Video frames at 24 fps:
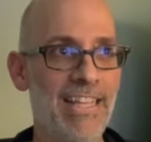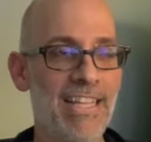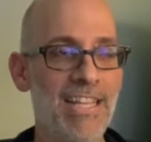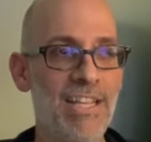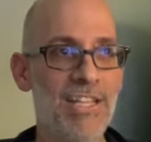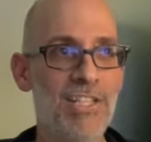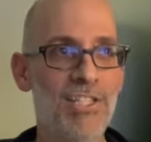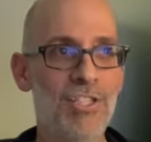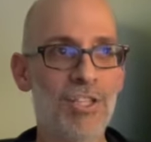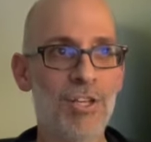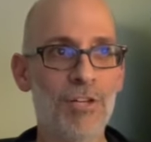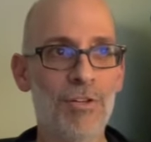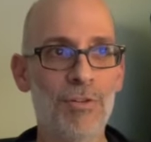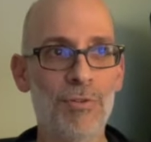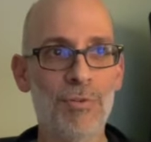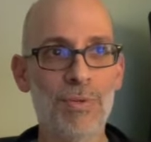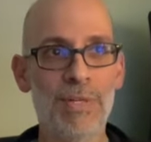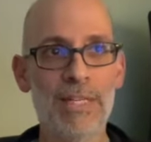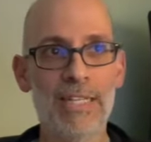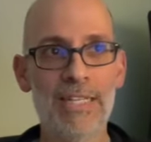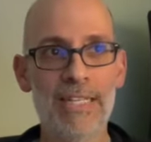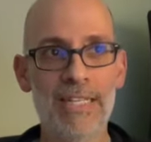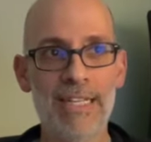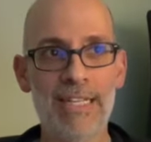So
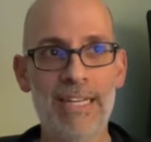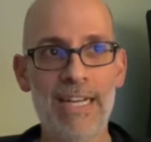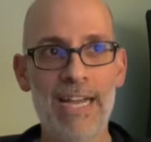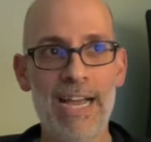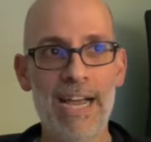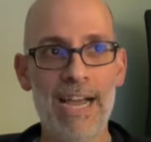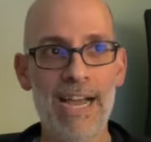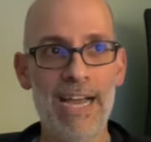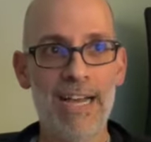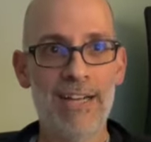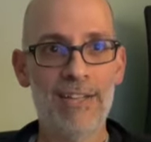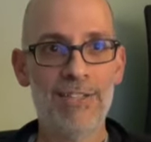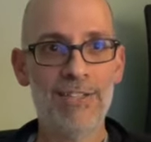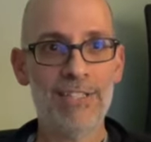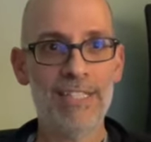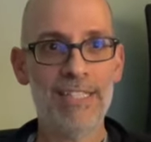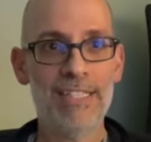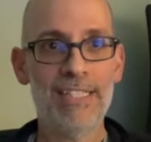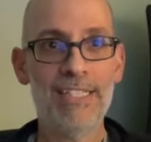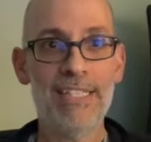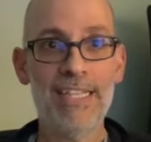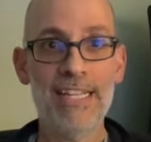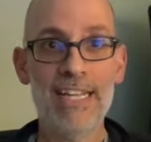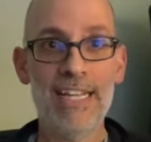how does
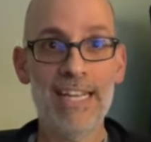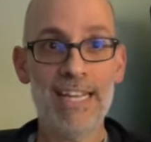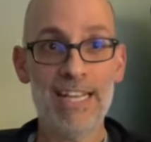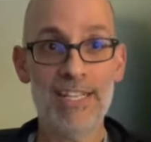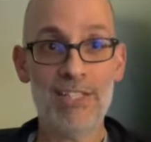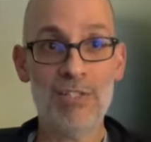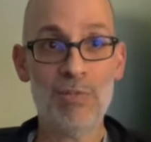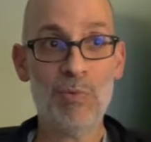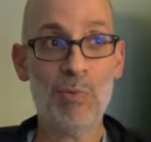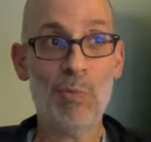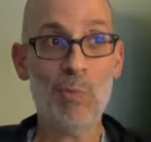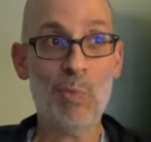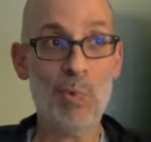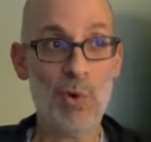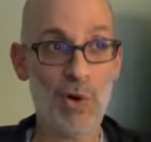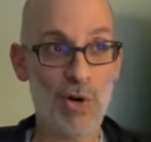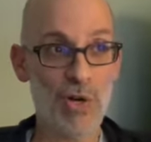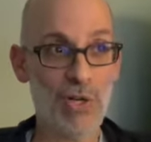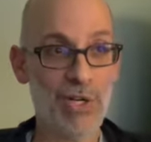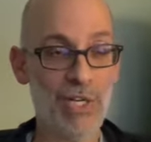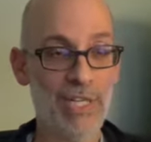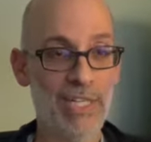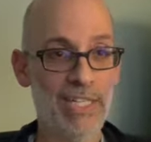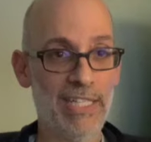DNS
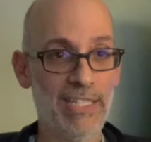work?